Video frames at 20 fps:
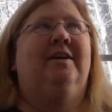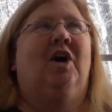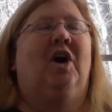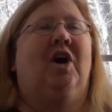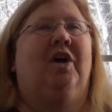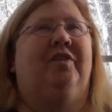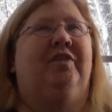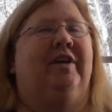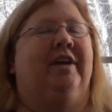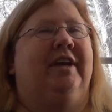
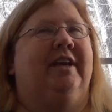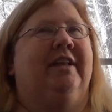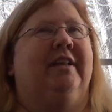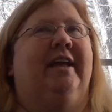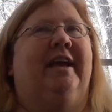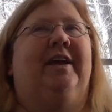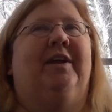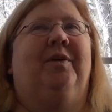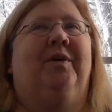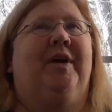
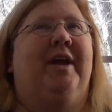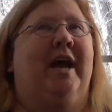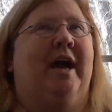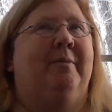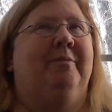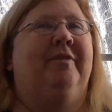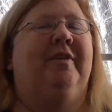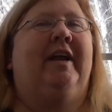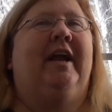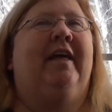Articulate or
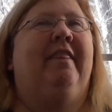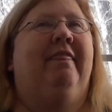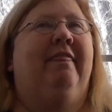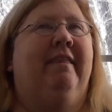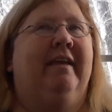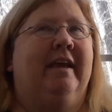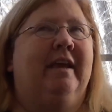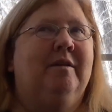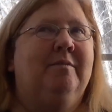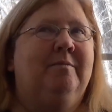Captivate. I
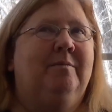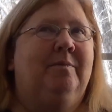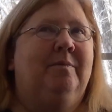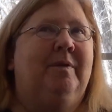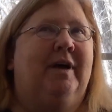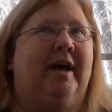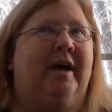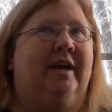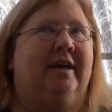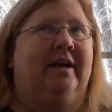think
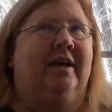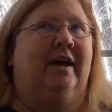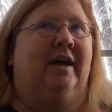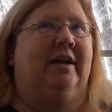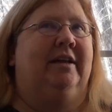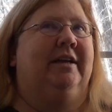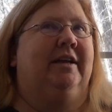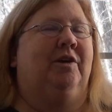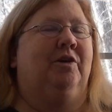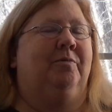I had a
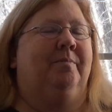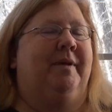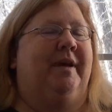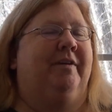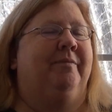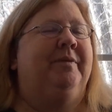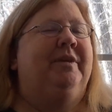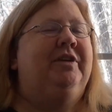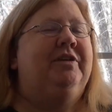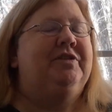colleague who may
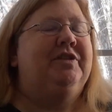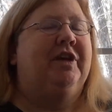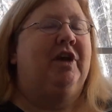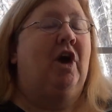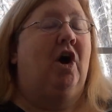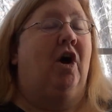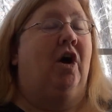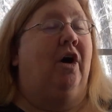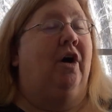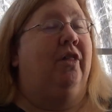have been using
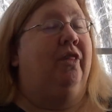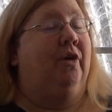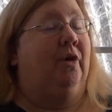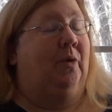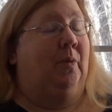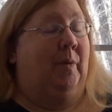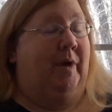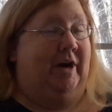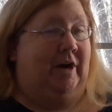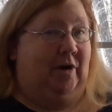
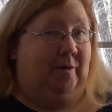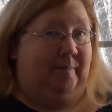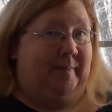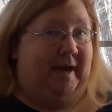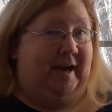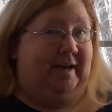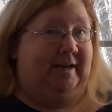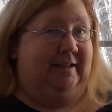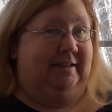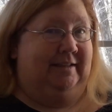authorware
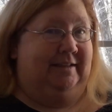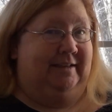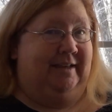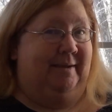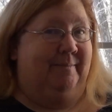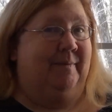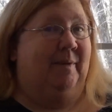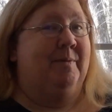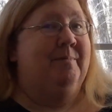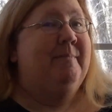back in the day,
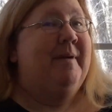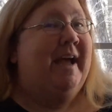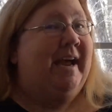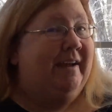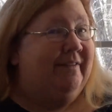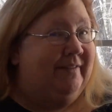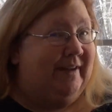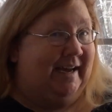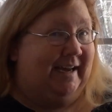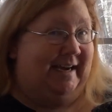but mm -hmm. may mm-hmm.
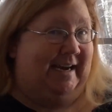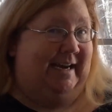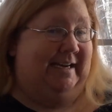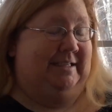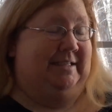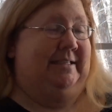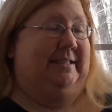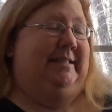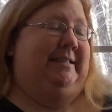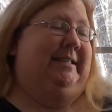have had
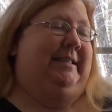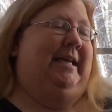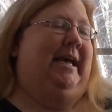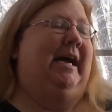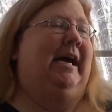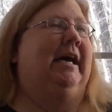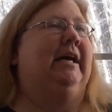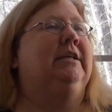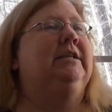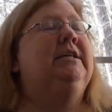access to
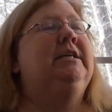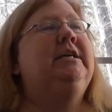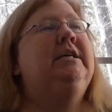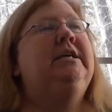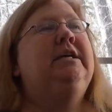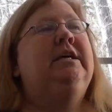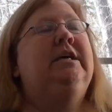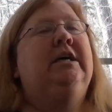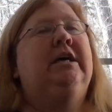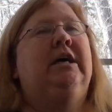that.
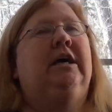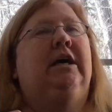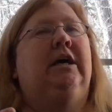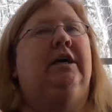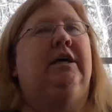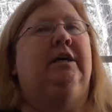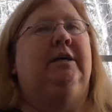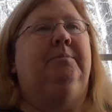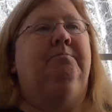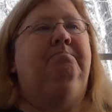
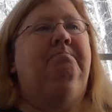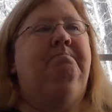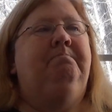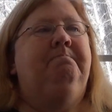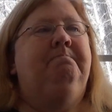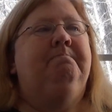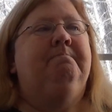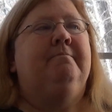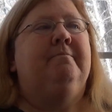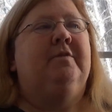Um,
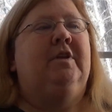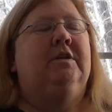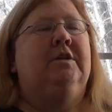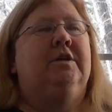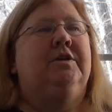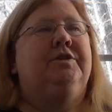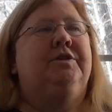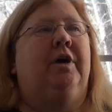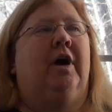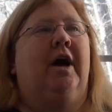
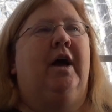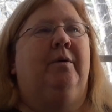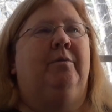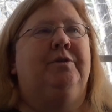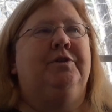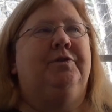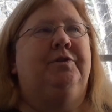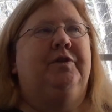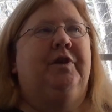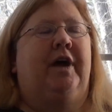so I
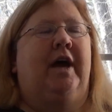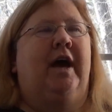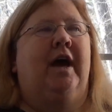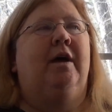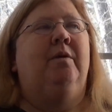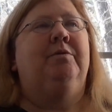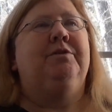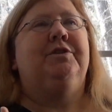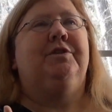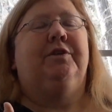was
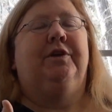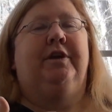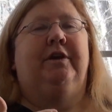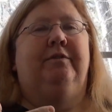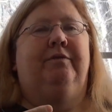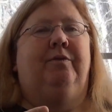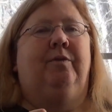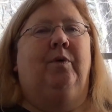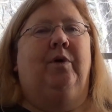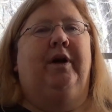I was looking
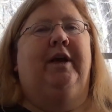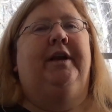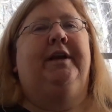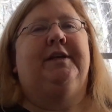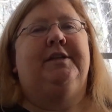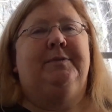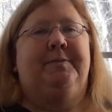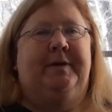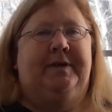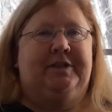for
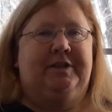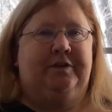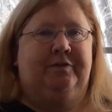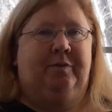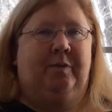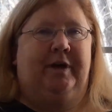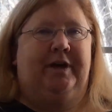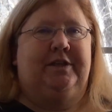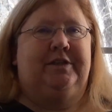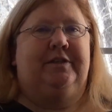inexpensive
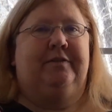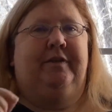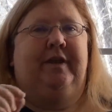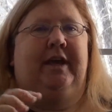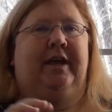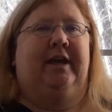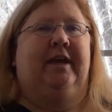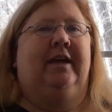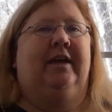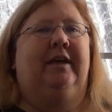ways of
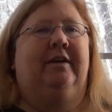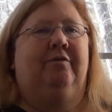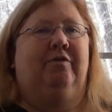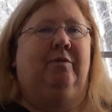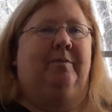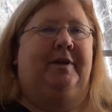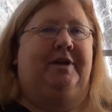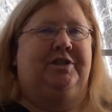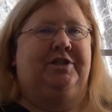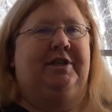getting
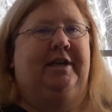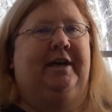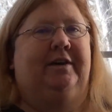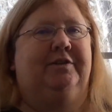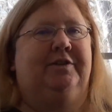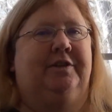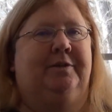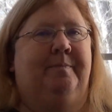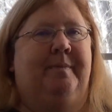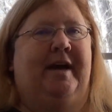information out
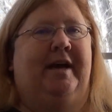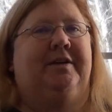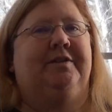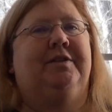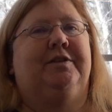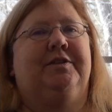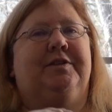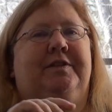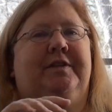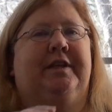to the
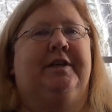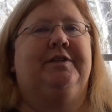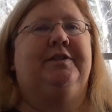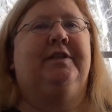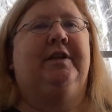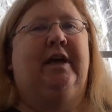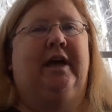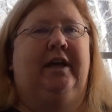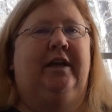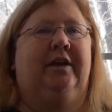masses, things
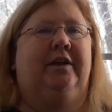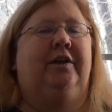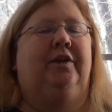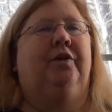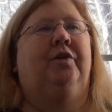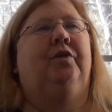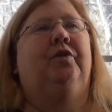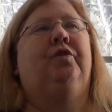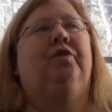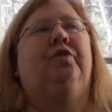that I could
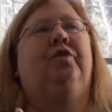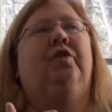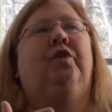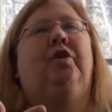use.